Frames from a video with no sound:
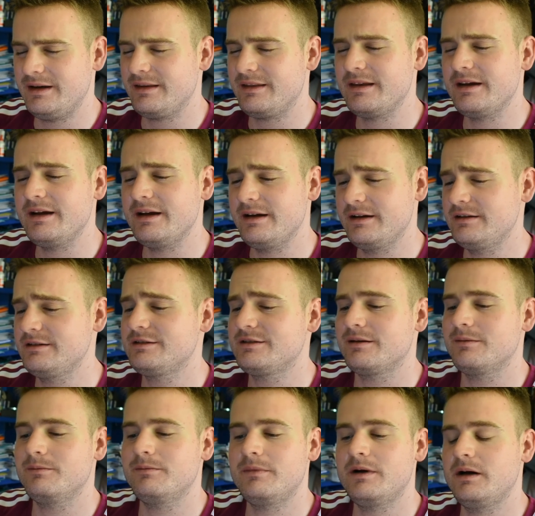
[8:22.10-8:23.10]
There
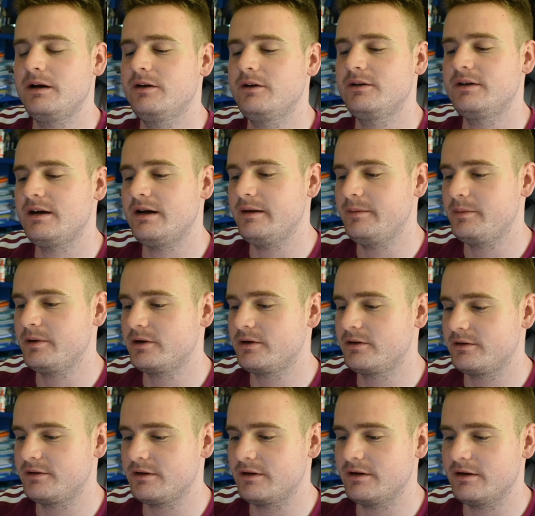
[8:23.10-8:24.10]
is mild
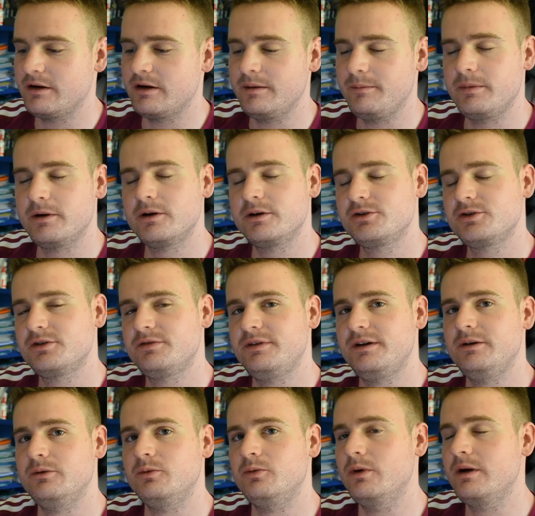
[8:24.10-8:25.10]

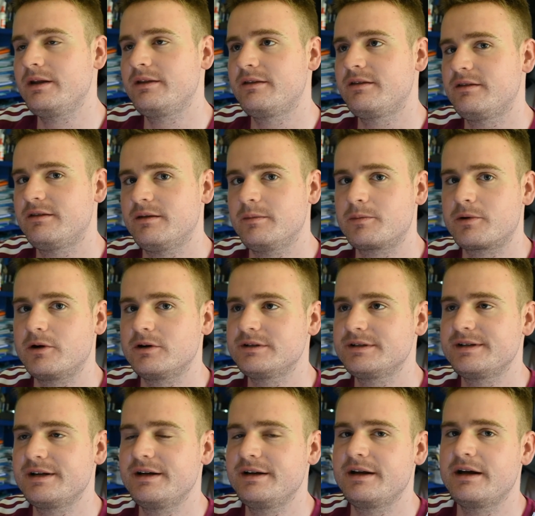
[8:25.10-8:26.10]
hypertrophy with the
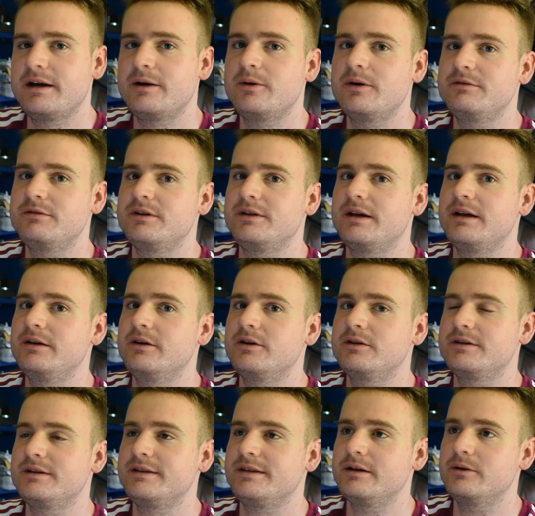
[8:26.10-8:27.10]
prostate. However, they
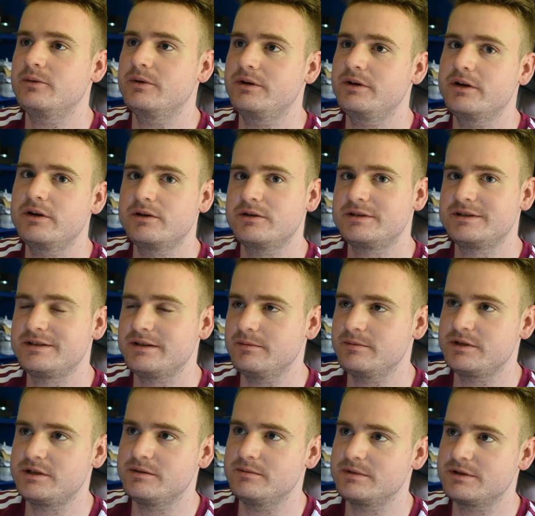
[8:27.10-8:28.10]
noted there were no
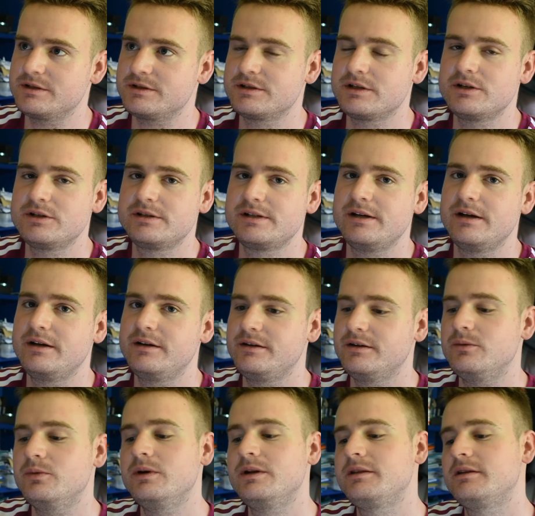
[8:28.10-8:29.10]
symptoms
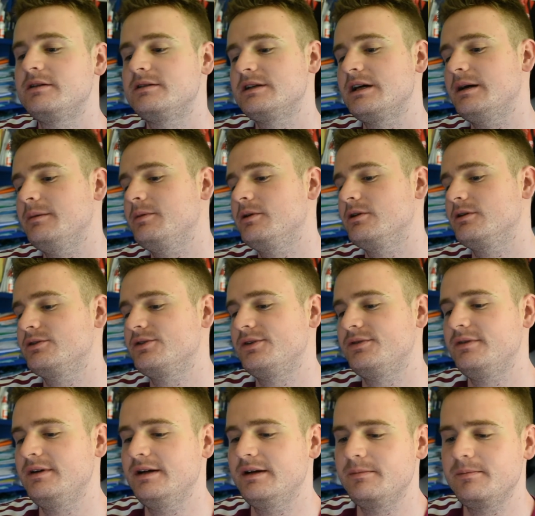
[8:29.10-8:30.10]
associated with this
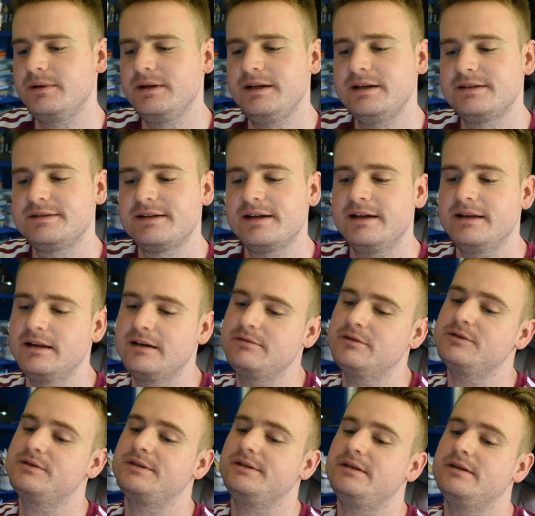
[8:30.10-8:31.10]
hypertrophy, and PSA
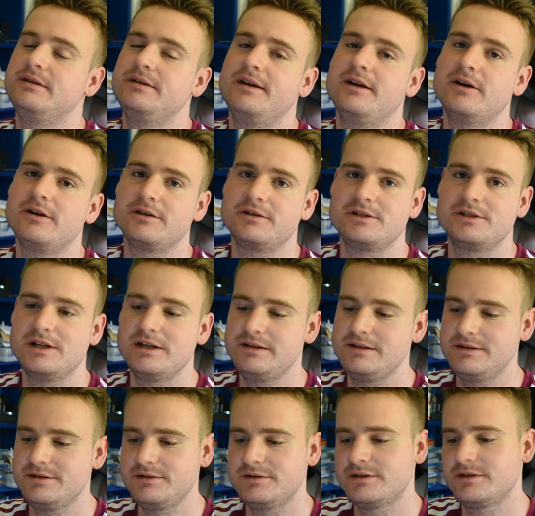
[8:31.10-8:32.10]
levels did not
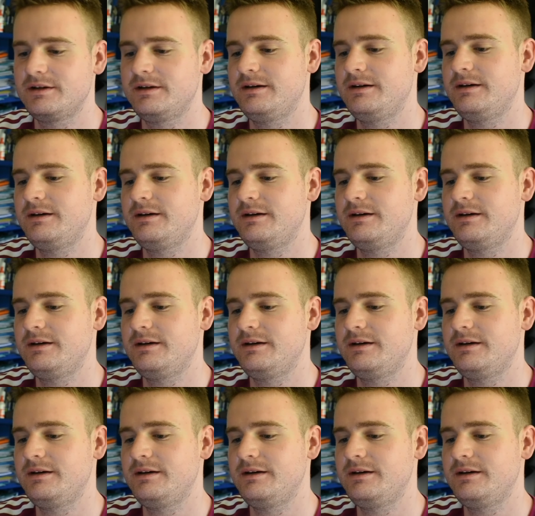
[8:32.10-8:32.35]
change.